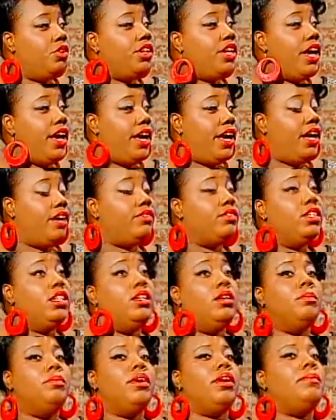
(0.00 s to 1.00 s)
bad. 4.5.
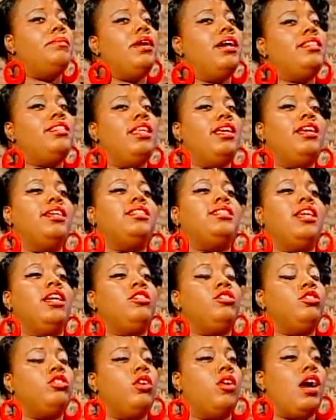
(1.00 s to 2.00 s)
But my thing is
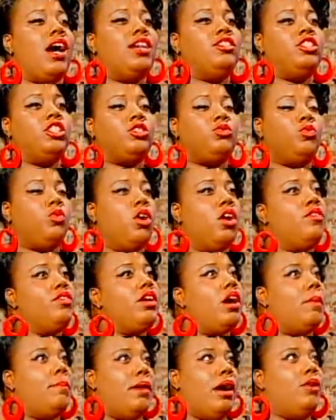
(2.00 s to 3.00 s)
that, you know, I just
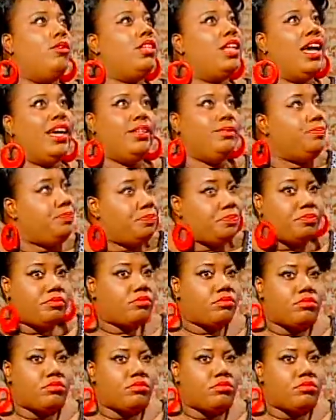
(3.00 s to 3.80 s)
worry about, like,